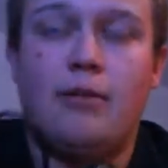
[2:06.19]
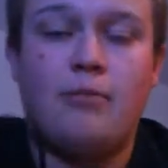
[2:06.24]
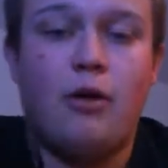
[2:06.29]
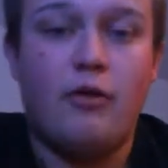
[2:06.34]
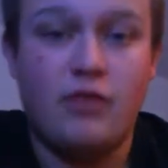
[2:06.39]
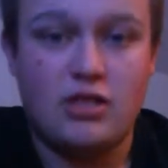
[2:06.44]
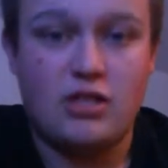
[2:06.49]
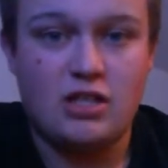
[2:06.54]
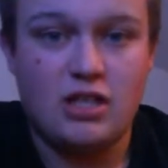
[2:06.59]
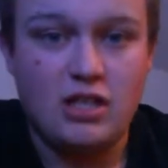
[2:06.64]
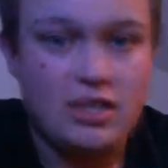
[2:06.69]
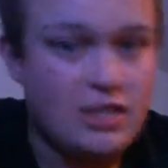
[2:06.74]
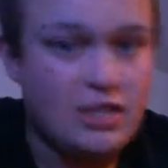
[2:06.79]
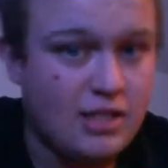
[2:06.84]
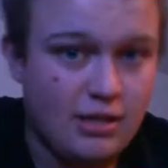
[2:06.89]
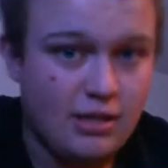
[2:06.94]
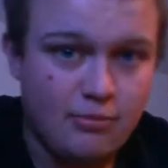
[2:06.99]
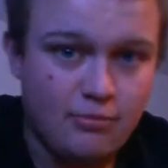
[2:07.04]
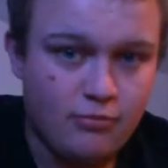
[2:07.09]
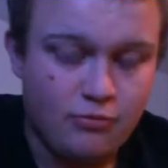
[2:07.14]
Obviously
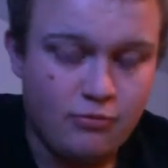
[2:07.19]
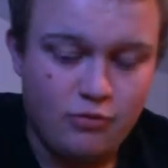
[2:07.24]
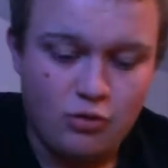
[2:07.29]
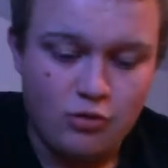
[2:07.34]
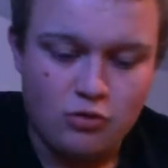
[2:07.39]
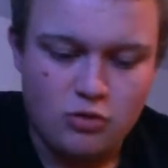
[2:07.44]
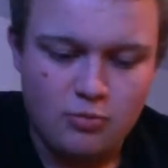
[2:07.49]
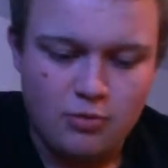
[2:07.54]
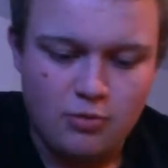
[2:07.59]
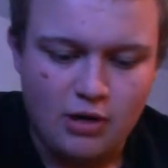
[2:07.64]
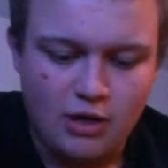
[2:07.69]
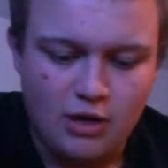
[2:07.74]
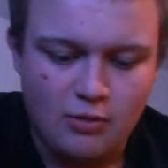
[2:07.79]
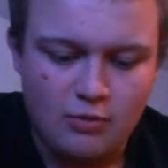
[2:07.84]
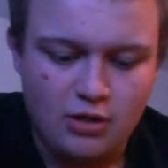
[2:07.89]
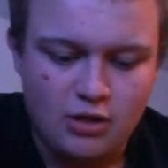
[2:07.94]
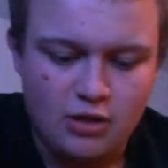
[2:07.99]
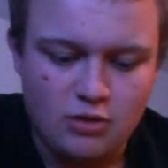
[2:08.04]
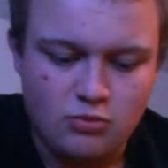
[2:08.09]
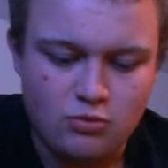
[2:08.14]
same rules apply
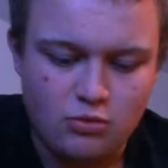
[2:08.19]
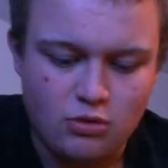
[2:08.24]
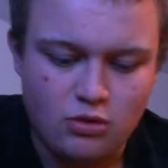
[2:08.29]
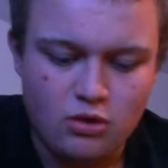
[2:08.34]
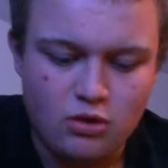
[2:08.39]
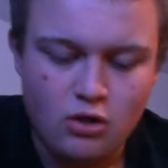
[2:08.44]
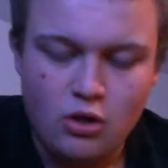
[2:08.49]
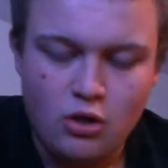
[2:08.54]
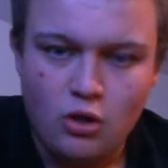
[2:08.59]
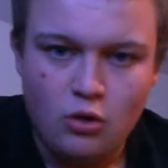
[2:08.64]
with this one.